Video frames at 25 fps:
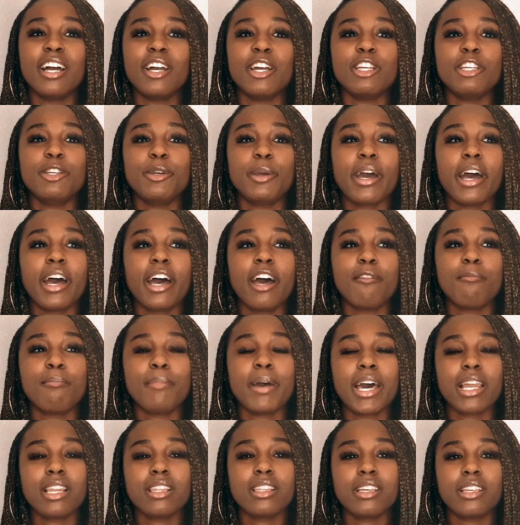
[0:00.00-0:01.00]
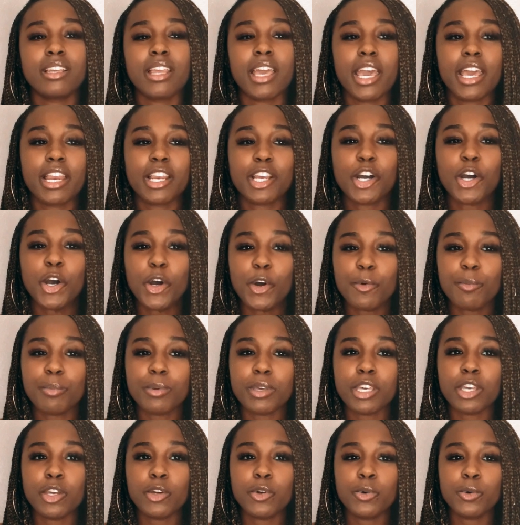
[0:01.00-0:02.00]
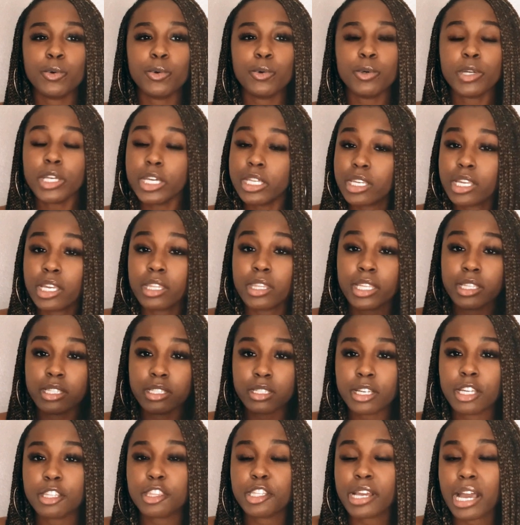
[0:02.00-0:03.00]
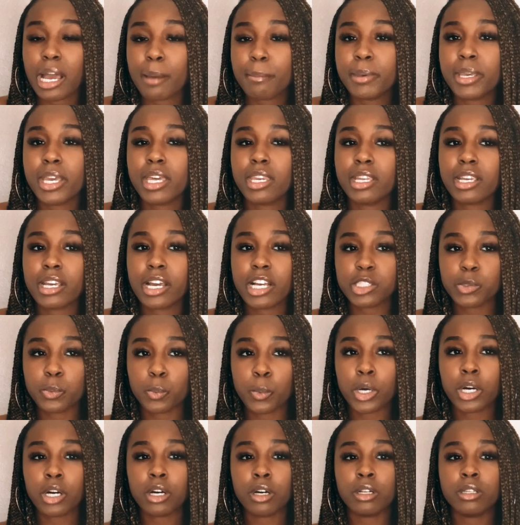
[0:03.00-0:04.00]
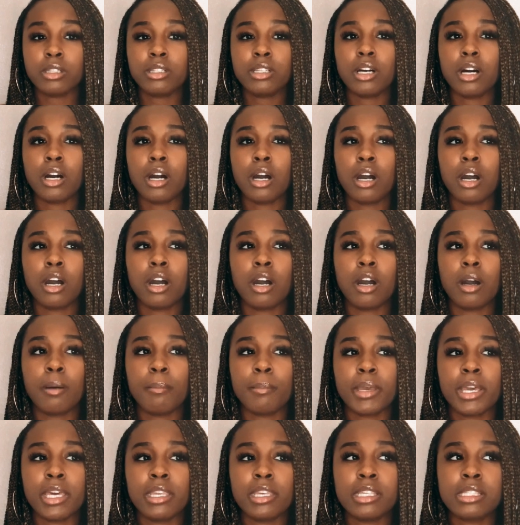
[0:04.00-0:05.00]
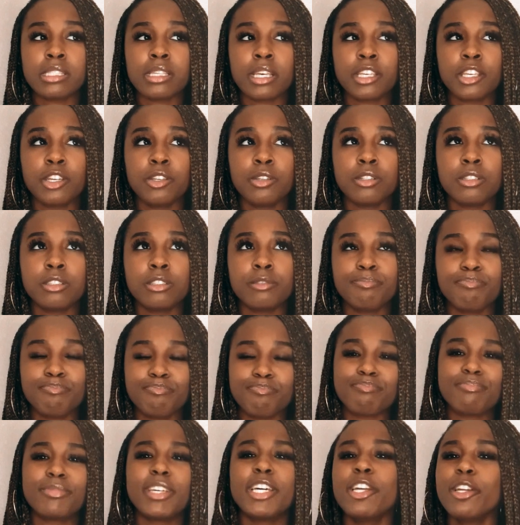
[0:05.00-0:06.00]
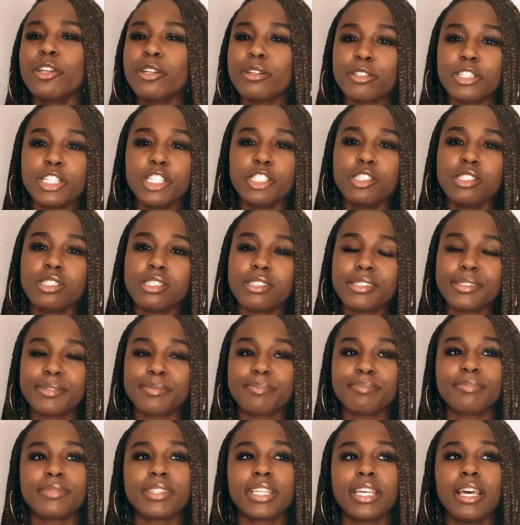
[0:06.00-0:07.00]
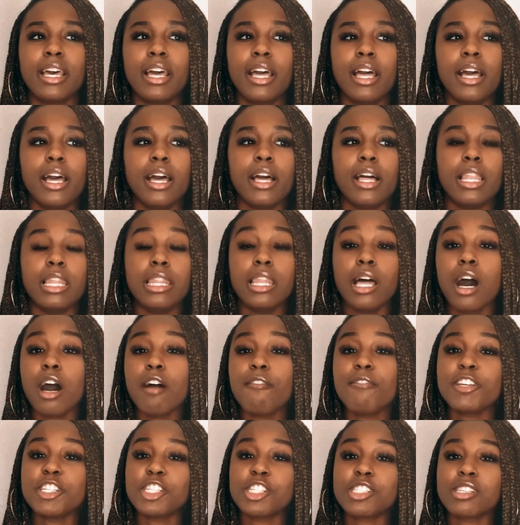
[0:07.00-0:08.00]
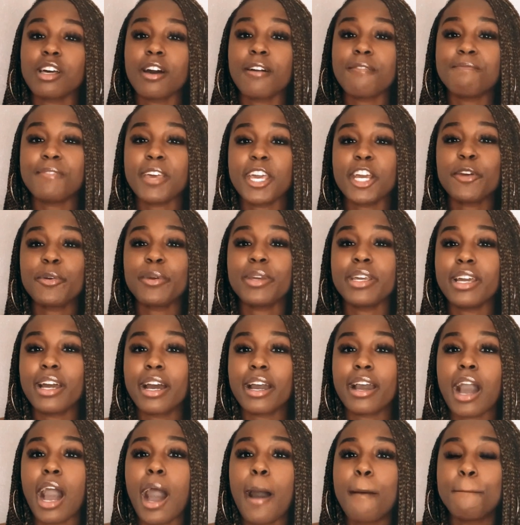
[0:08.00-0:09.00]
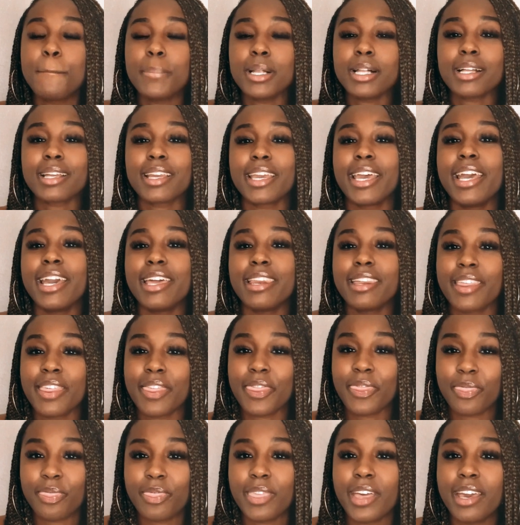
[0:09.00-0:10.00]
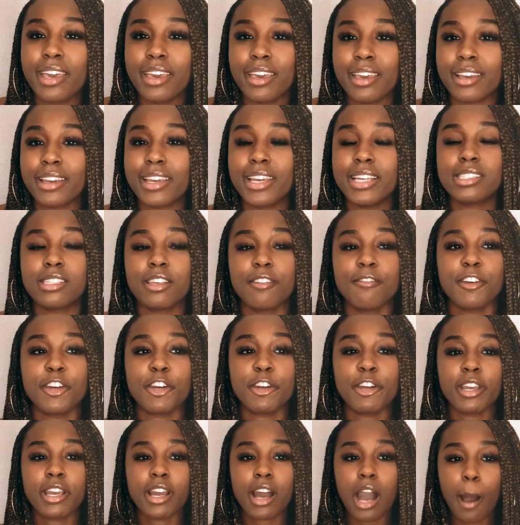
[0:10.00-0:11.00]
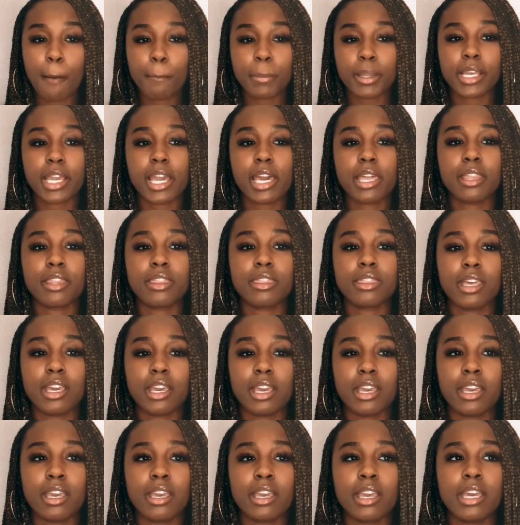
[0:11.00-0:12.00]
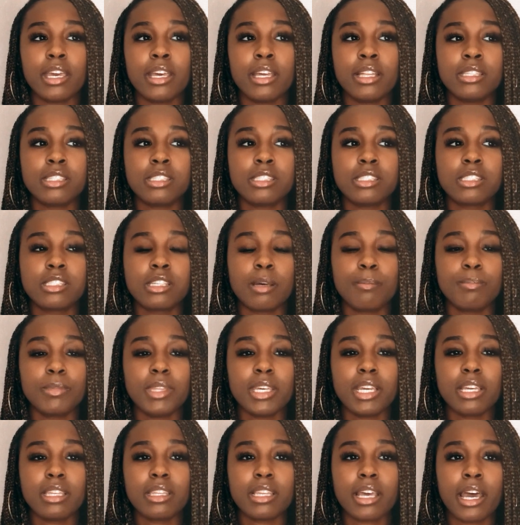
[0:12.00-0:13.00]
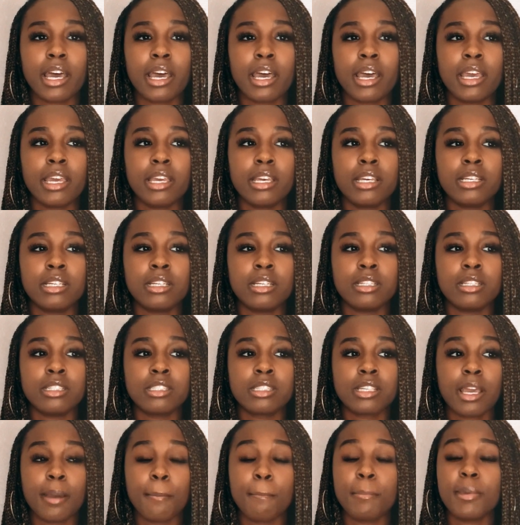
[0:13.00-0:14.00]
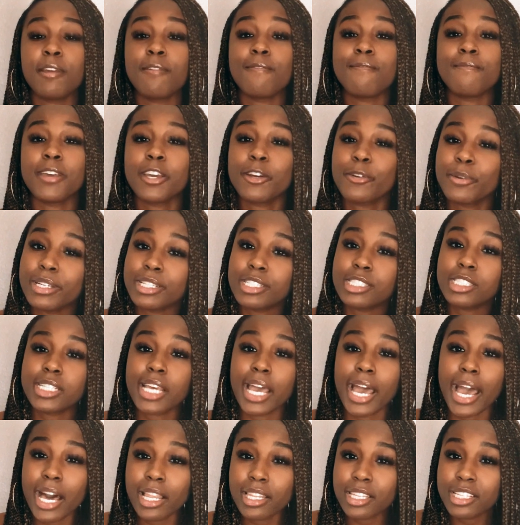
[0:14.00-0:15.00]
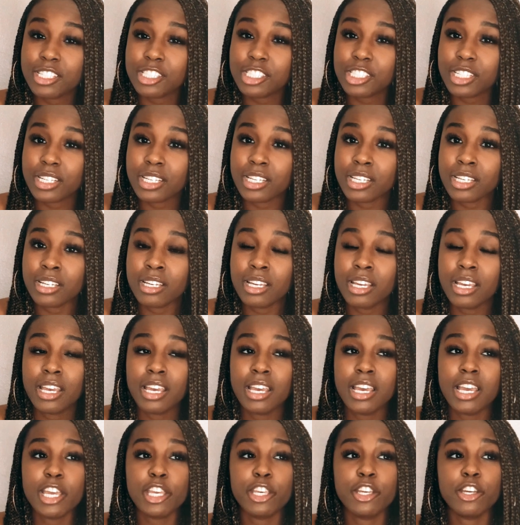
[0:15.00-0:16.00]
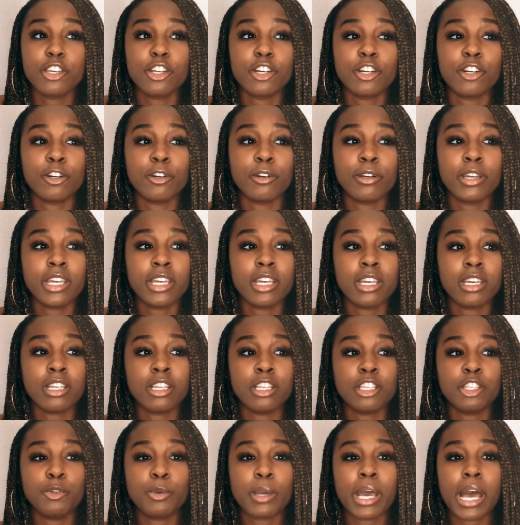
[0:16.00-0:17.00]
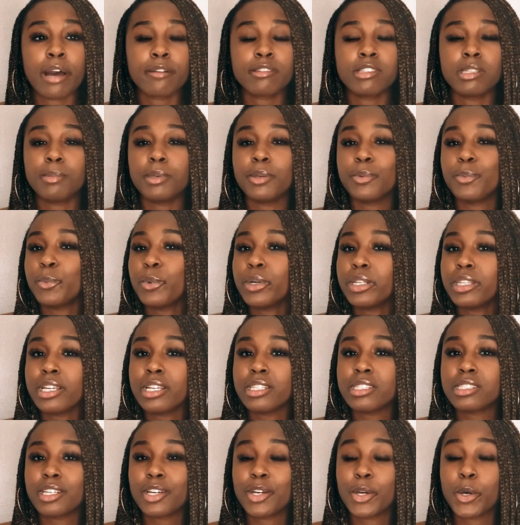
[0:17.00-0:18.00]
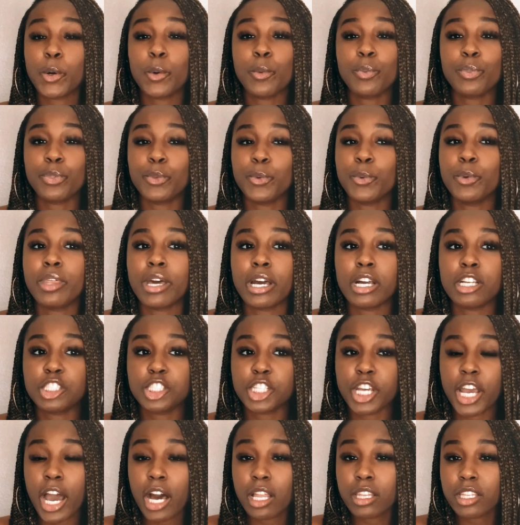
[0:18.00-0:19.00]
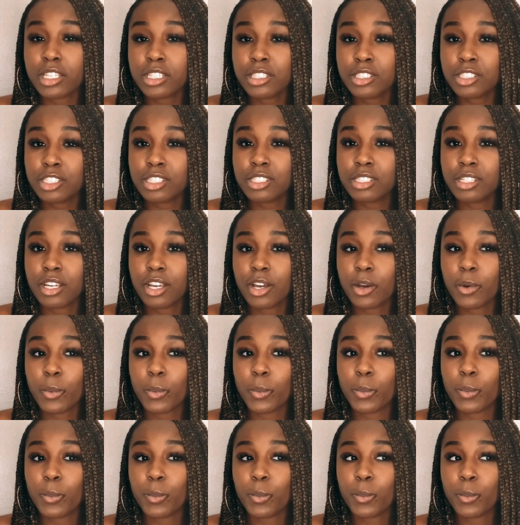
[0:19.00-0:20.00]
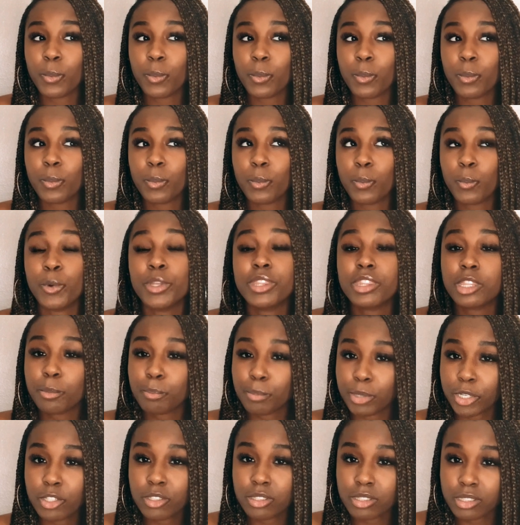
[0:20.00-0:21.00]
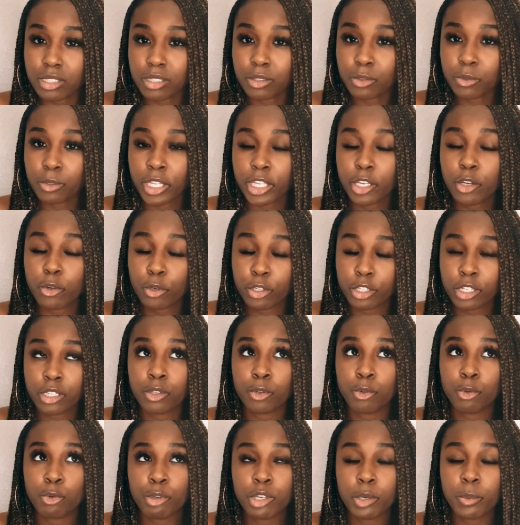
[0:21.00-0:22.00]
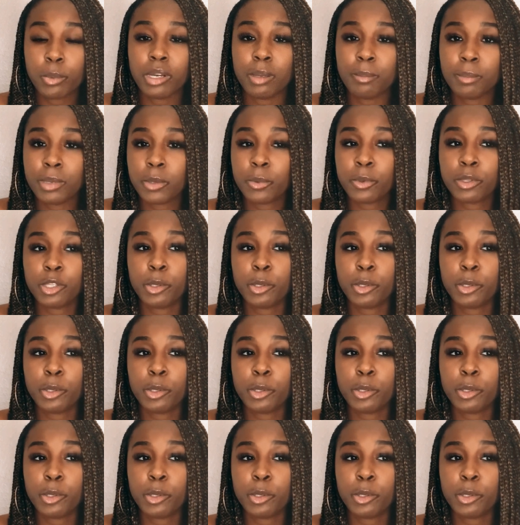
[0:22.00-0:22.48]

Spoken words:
You have MADLYN and COLBY, who in the end they did get their happy ending as well. And it's like, you know, I don't know, it's just, love is just a very complicated thing. It's a very complicated thing. It's something that can be very challenging, you know, and you have to be willing to go through that challenge with the person, like, you know, who you want to be with.